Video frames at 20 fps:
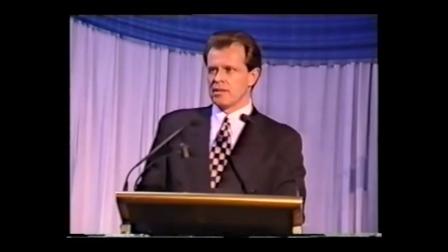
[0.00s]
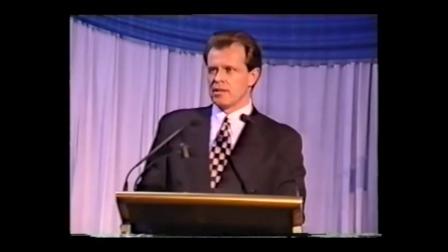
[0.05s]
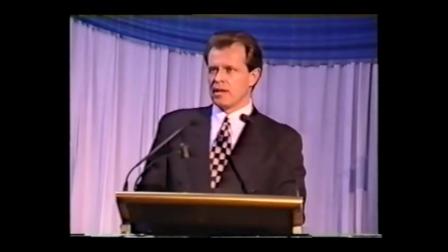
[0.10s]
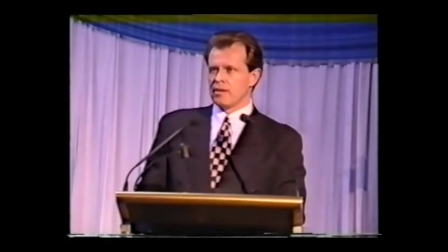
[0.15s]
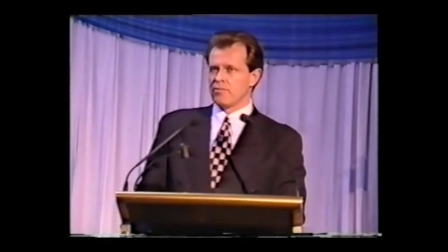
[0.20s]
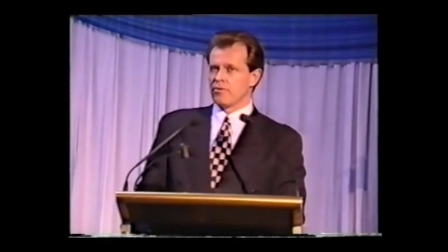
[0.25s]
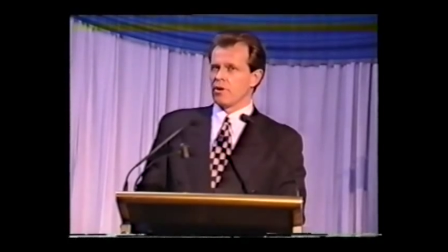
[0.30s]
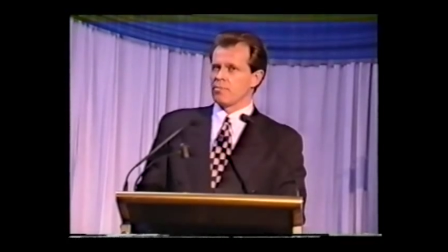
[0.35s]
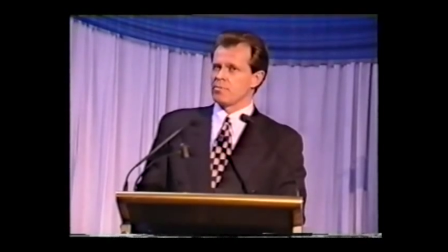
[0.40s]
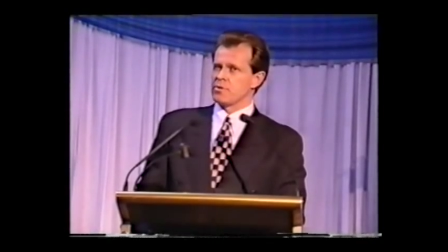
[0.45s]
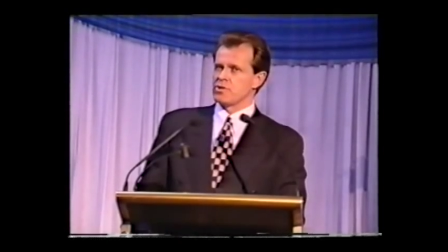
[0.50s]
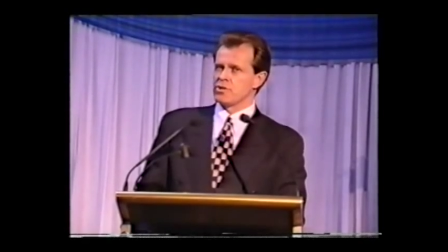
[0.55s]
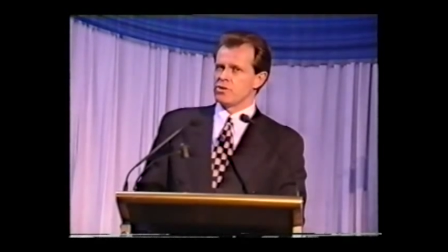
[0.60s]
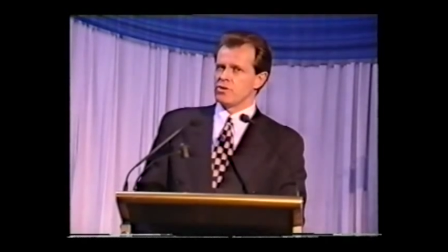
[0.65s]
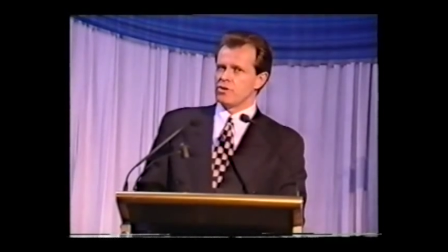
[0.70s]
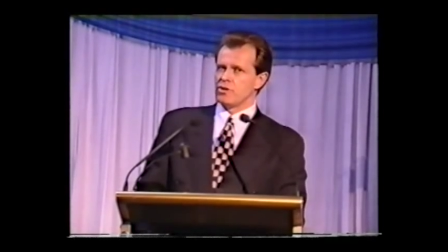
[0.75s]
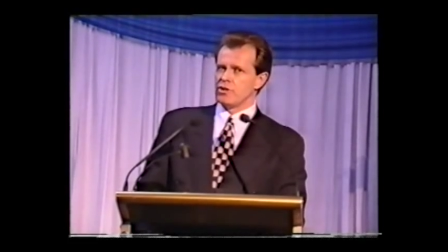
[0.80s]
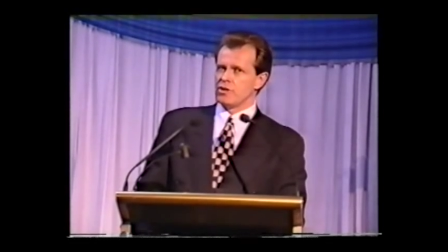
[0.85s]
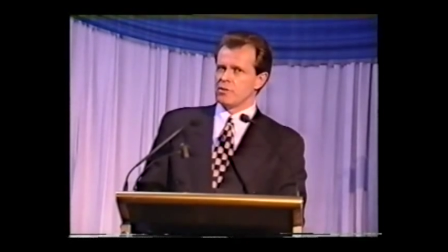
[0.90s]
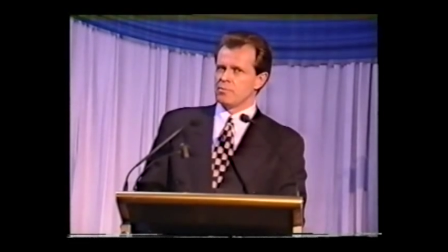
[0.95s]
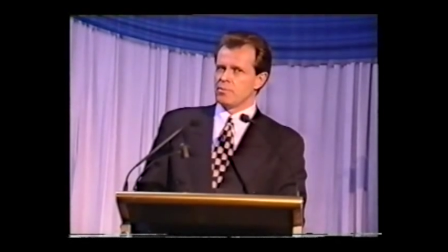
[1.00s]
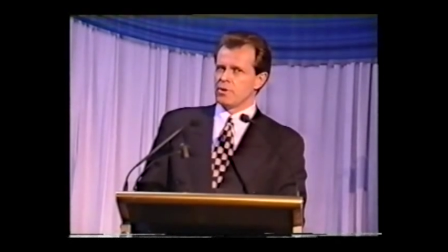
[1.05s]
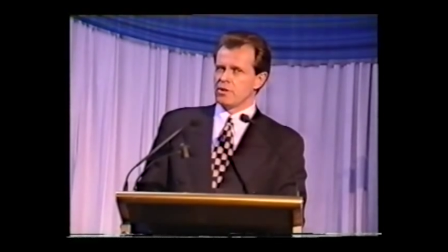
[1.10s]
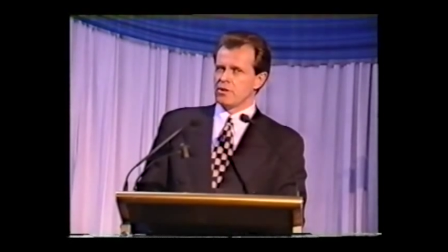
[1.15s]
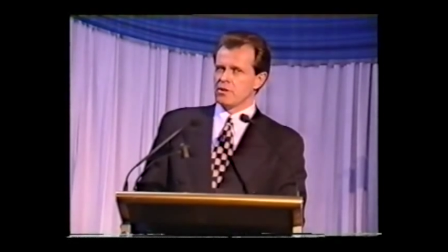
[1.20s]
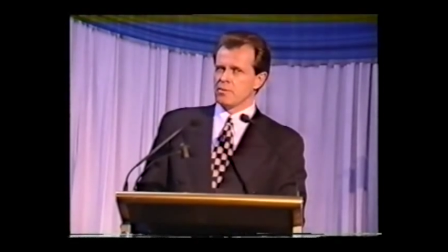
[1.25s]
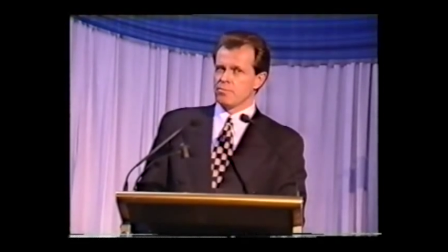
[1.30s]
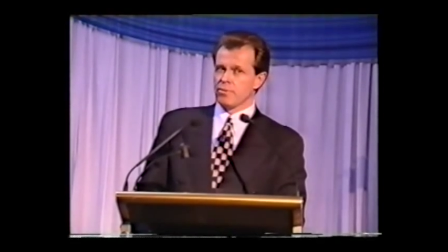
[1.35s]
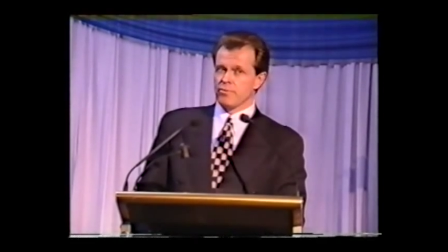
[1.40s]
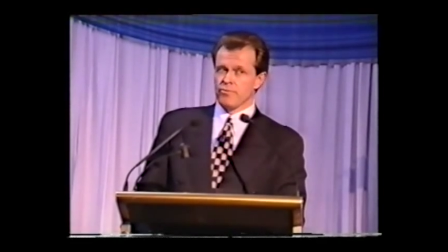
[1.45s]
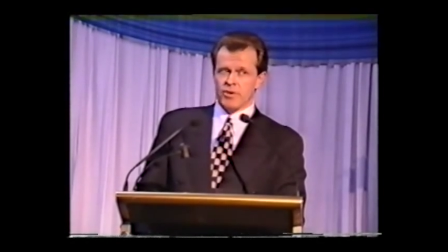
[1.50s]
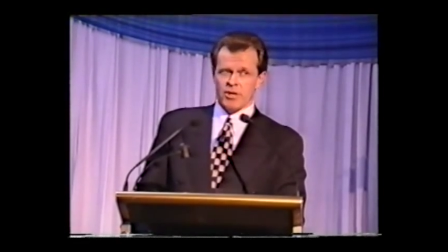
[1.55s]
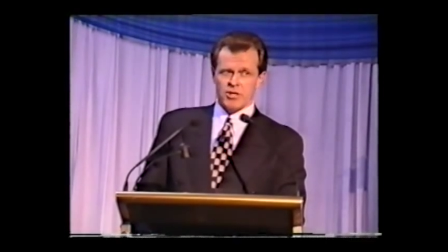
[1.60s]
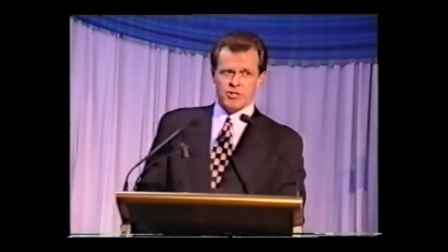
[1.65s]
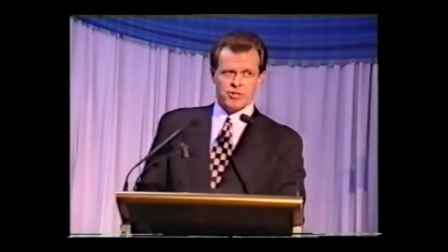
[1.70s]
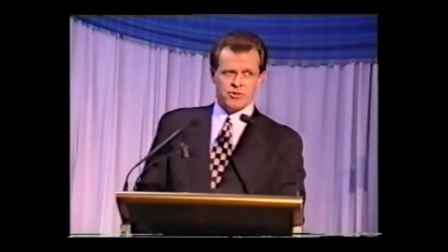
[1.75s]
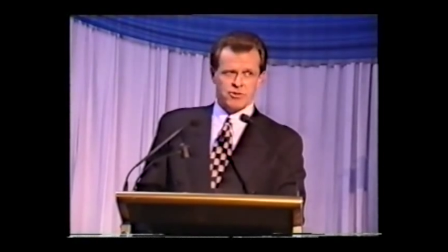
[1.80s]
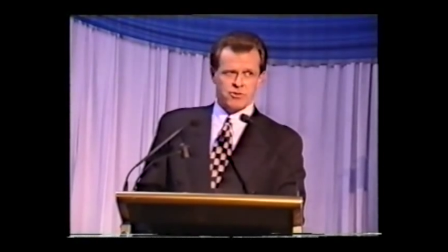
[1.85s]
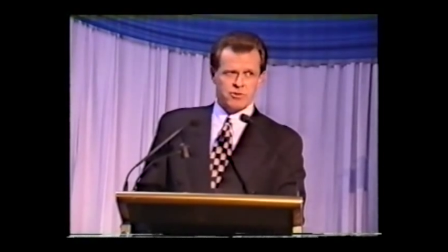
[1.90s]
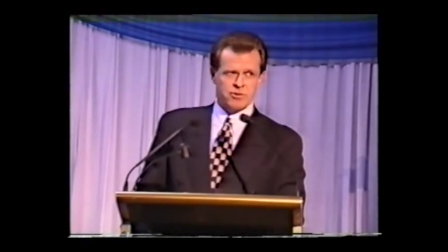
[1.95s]
have the opportunity to be the
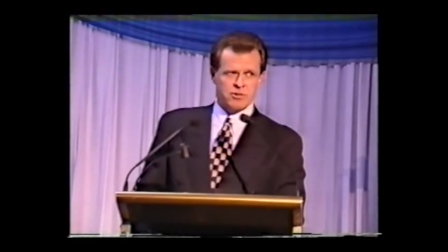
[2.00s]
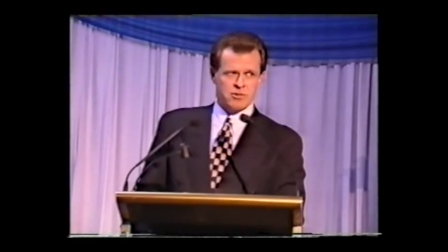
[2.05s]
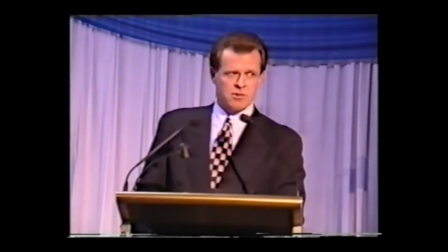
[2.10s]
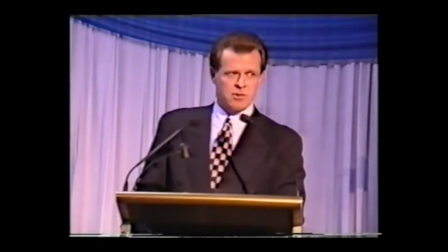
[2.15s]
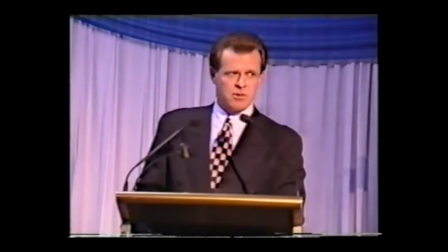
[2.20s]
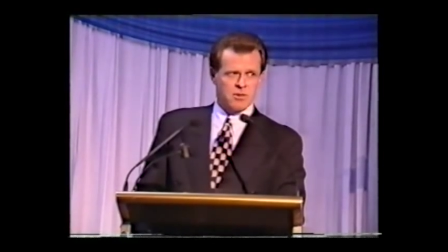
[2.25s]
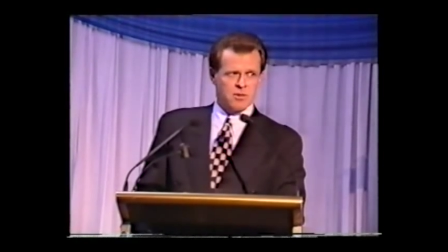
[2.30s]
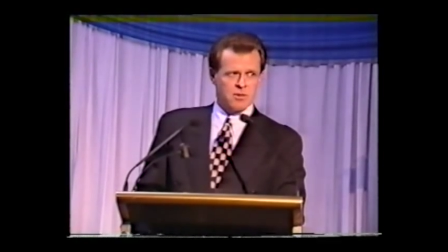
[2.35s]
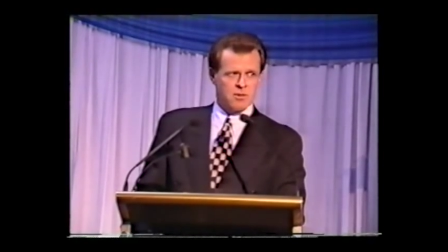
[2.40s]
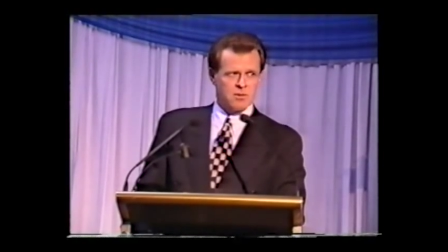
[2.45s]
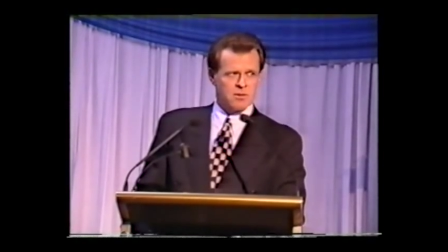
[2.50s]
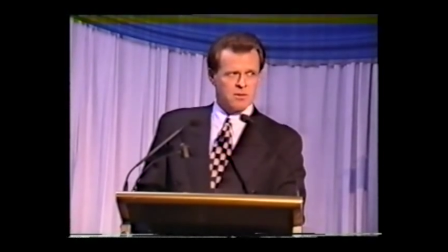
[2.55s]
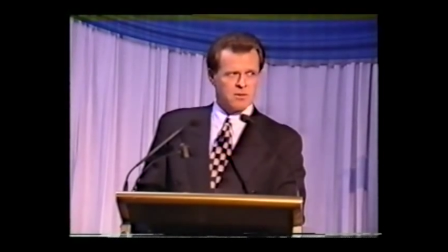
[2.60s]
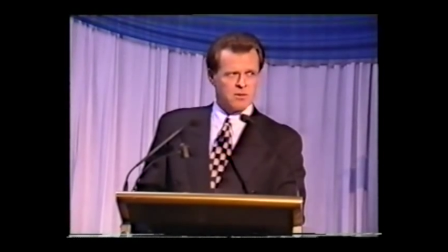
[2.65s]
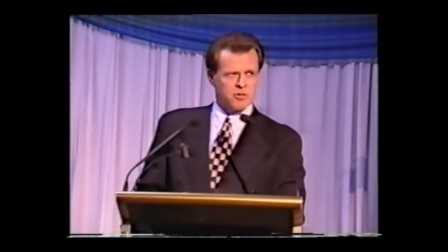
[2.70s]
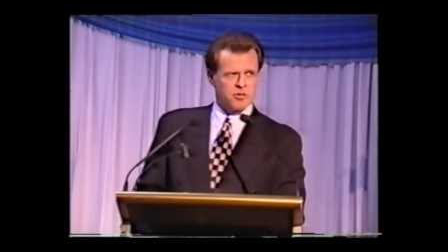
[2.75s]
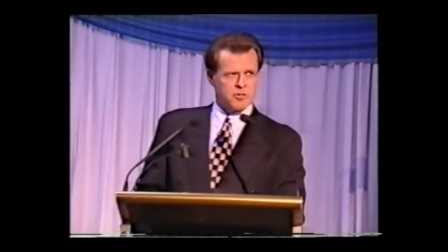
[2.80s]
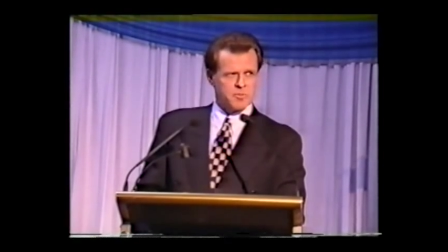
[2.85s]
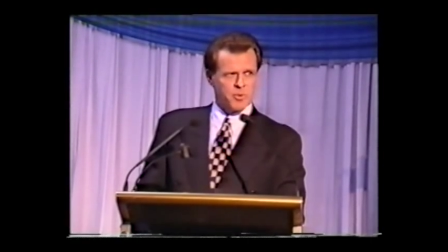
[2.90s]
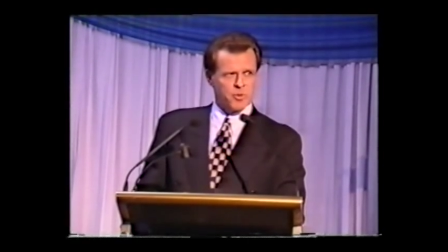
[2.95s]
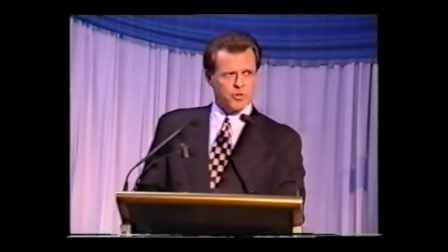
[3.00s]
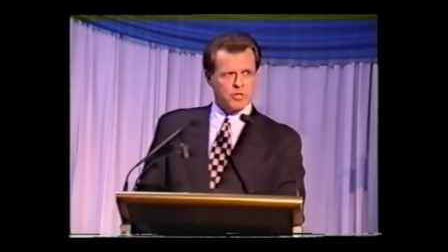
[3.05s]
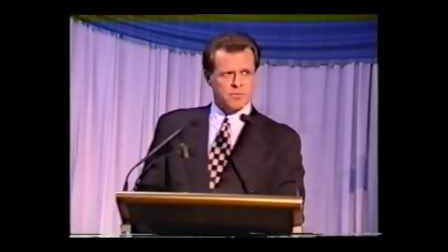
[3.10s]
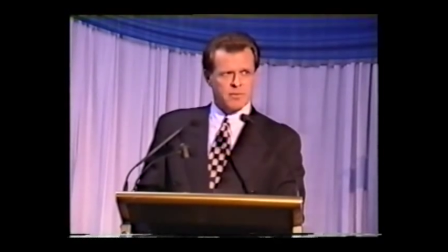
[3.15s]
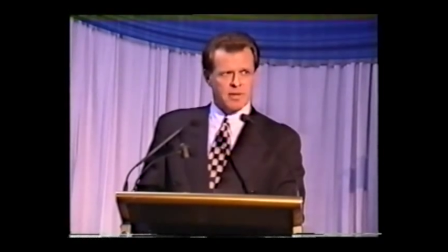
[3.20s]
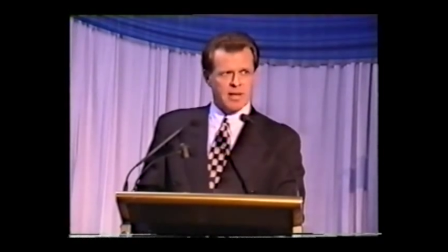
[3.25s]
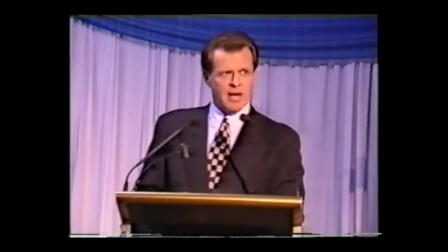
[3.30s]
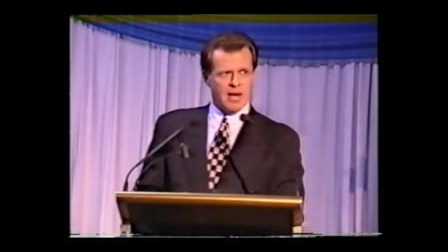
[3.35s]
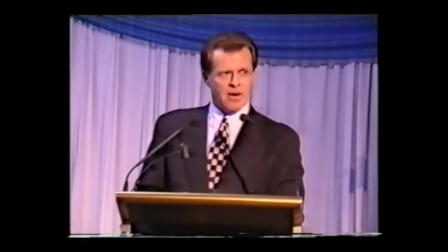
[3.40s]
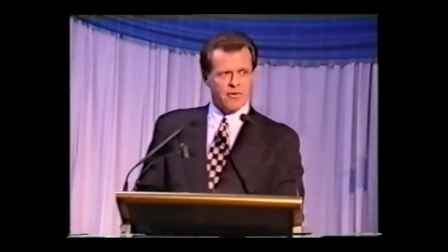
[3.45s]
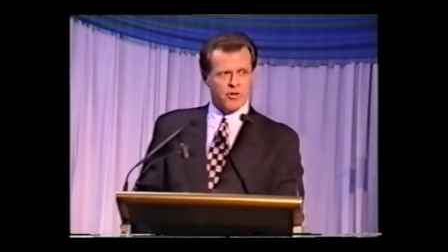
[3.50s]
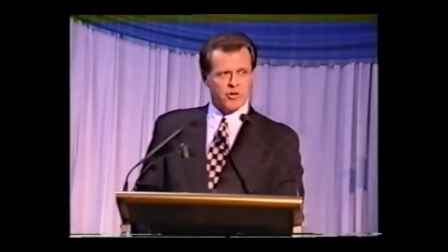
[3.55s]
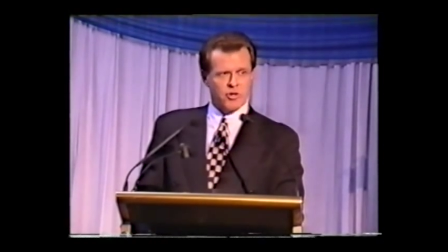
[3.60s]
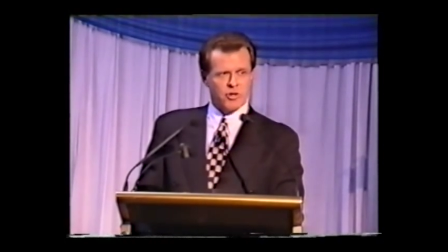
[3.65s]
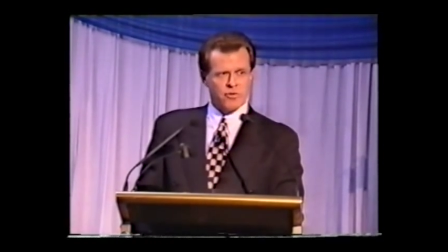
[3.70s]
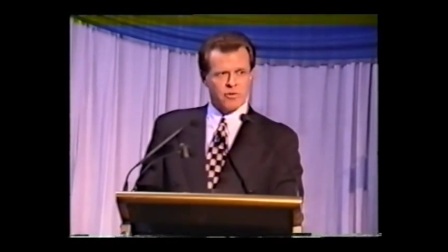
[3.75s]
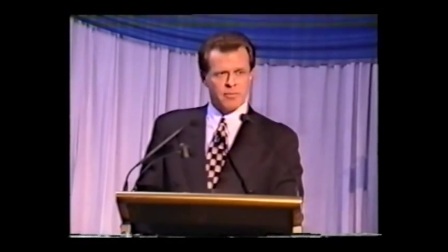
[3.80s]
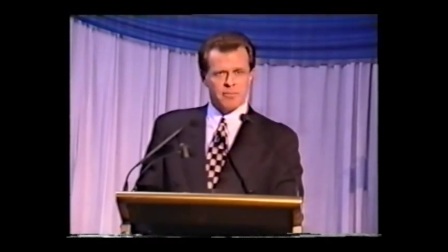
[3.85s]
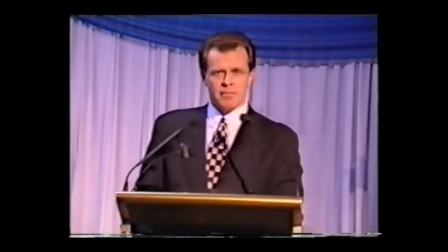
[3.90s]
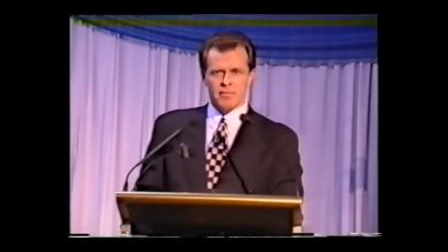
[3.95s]
professionals that the sportsmen are in
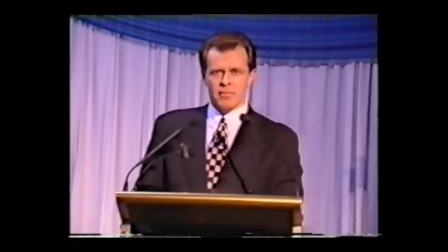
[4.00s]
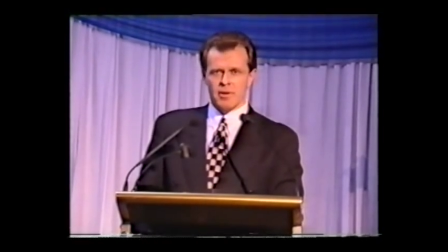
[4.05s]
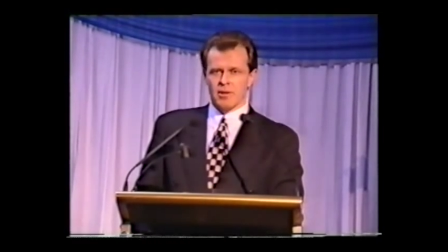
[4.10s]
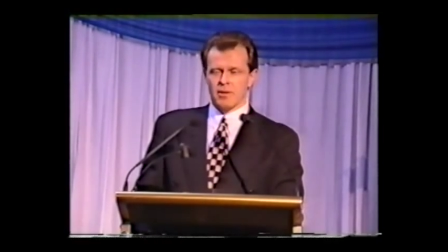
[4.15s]
Europe